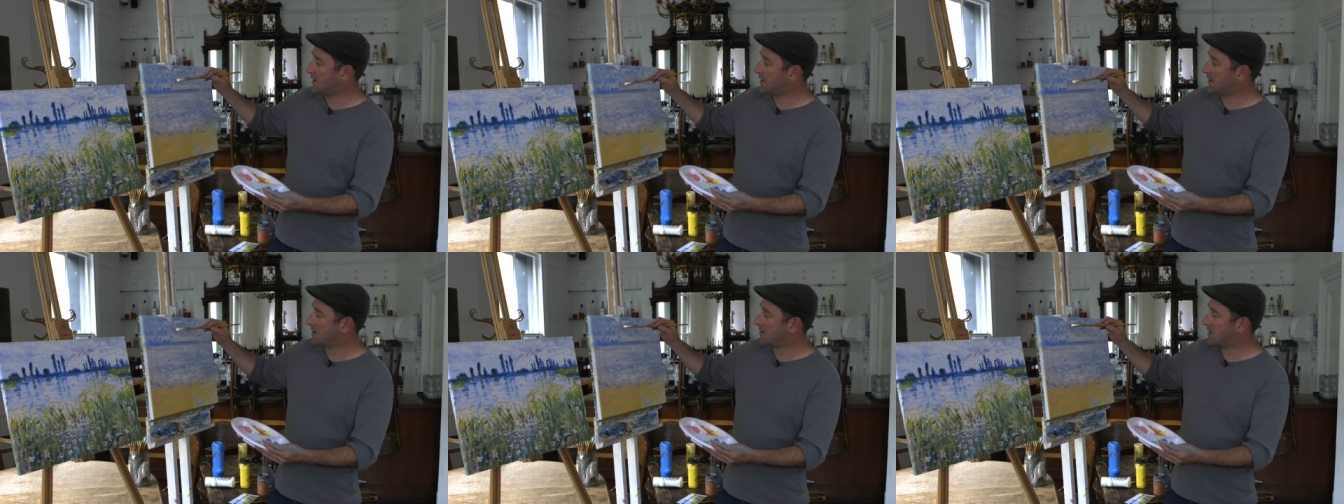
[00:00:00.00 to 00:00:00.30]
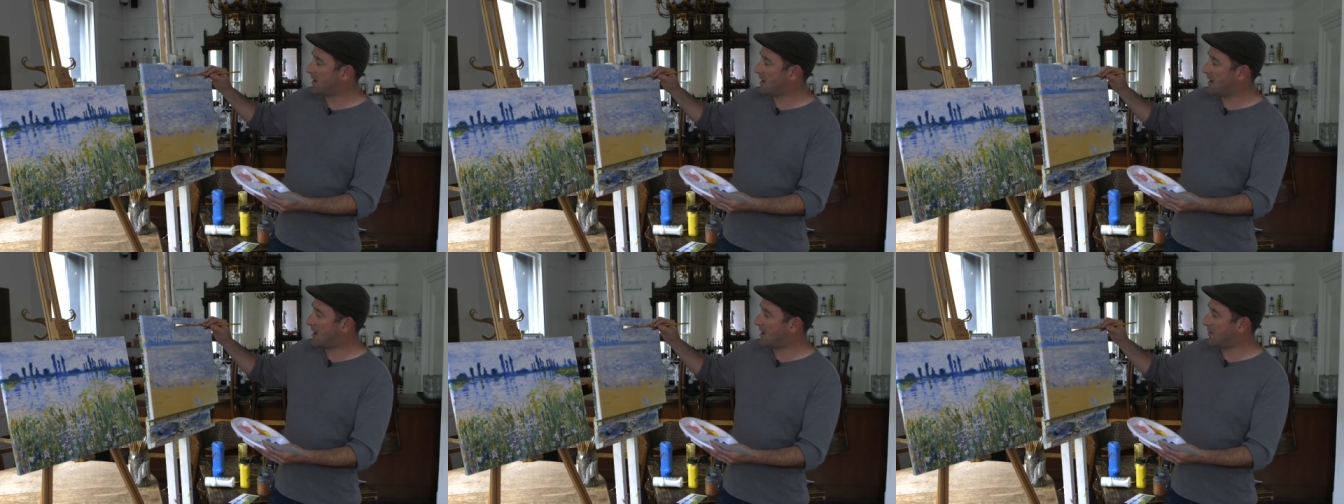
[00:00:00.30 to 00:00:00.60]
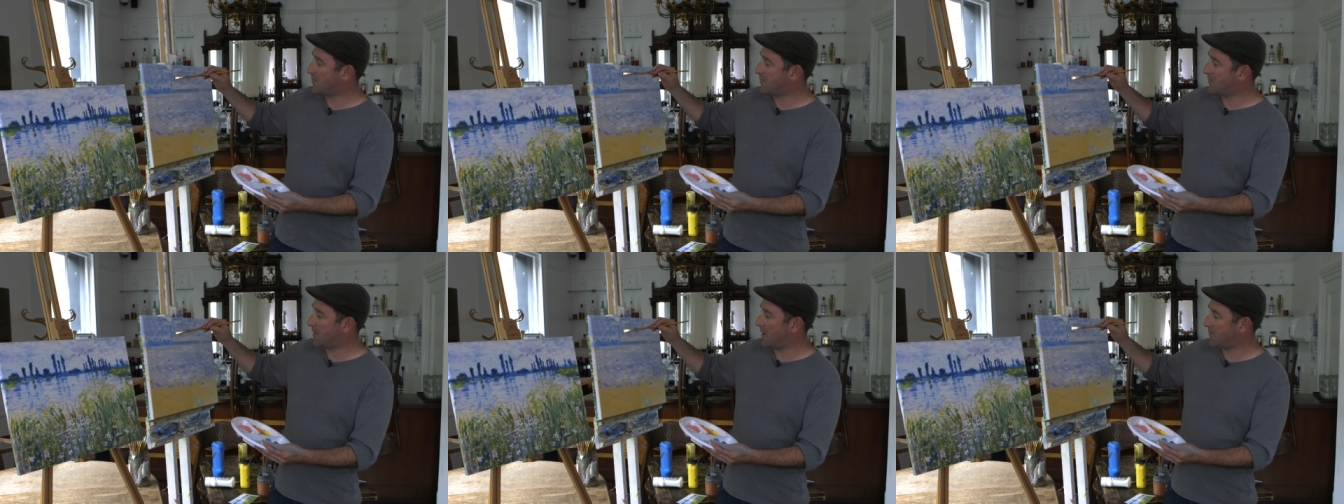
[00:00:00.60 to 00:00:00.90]

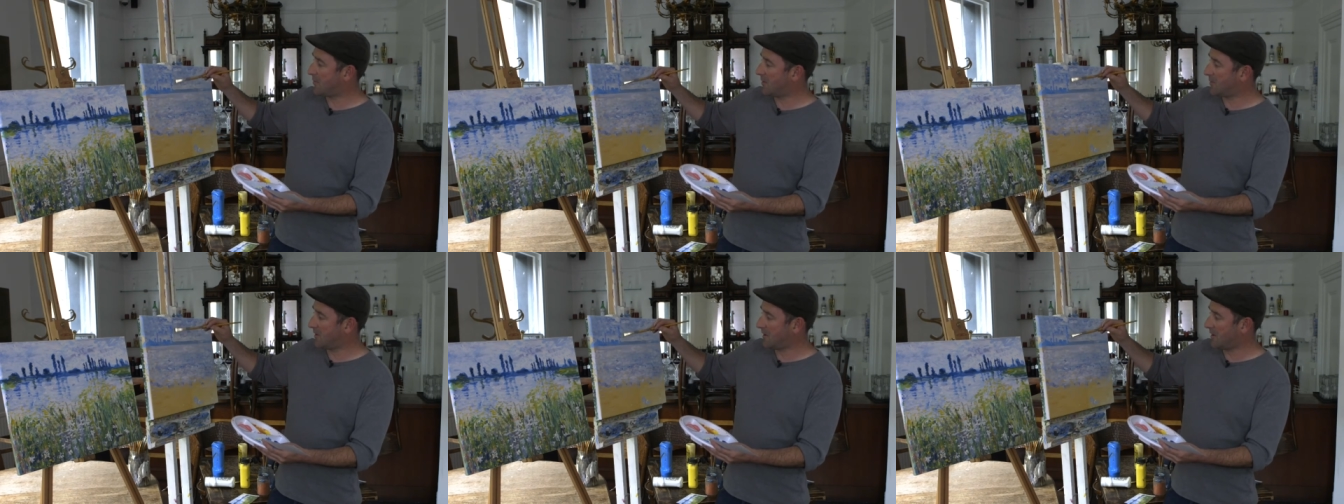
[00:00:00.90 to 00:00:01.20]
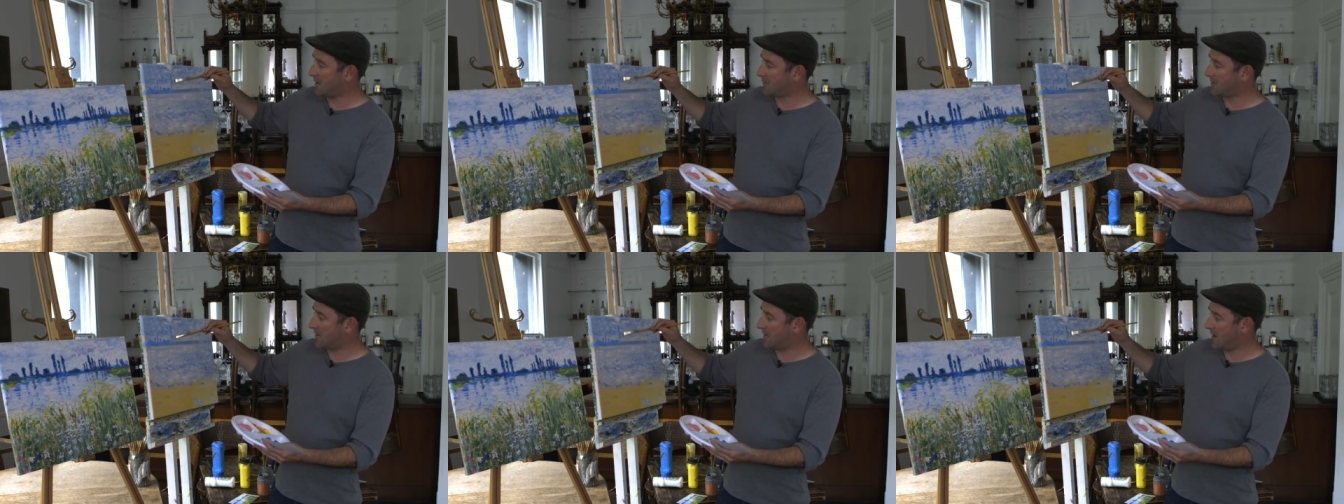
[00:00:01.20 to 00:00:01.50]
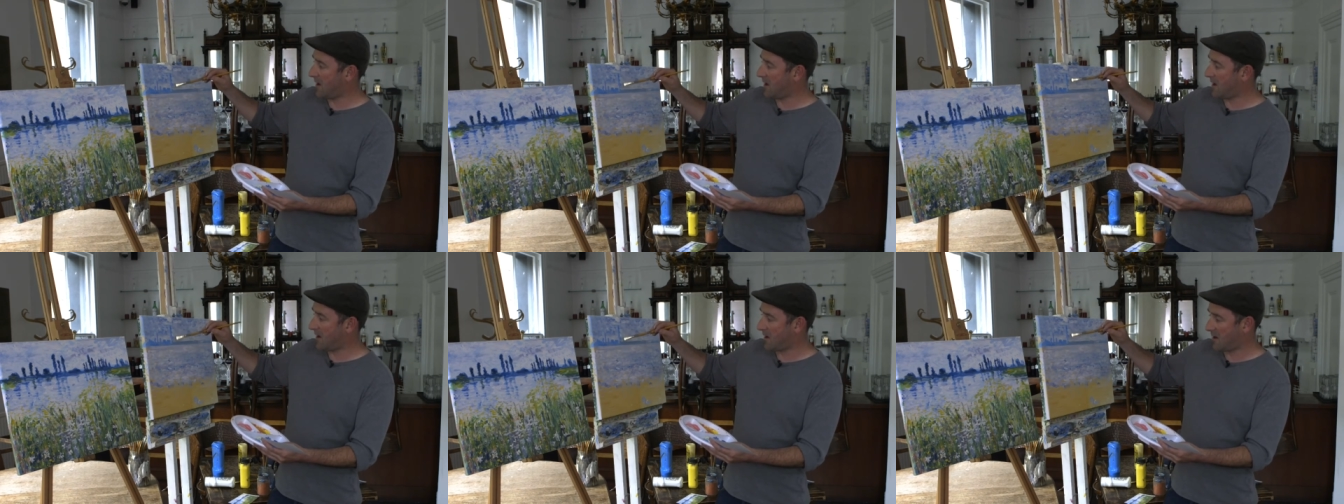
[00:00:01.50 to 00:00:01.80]
So they're probably up to
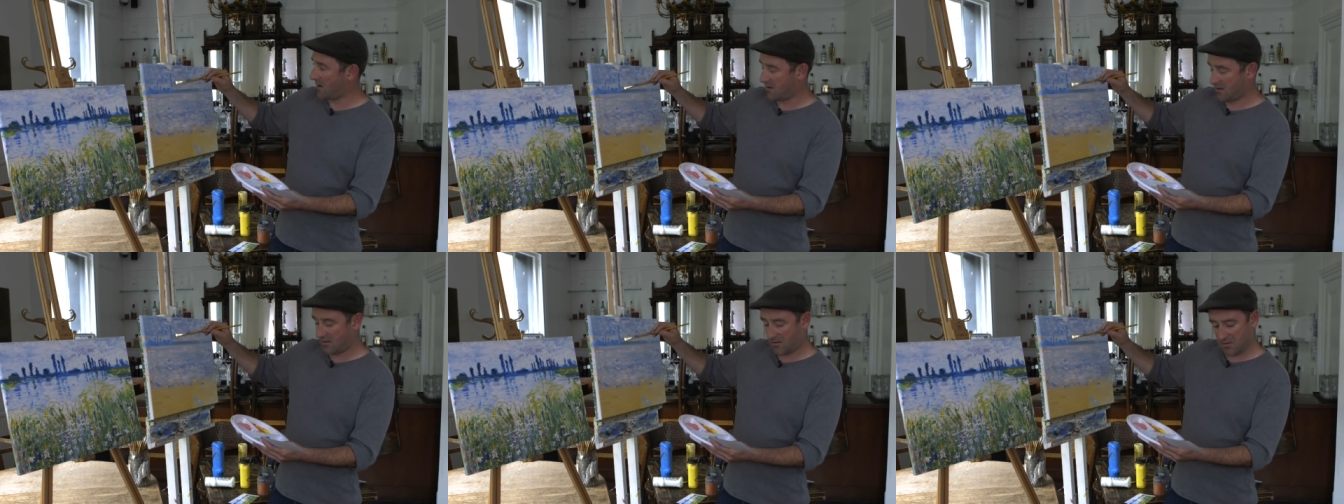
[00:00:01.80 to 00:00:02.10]
there,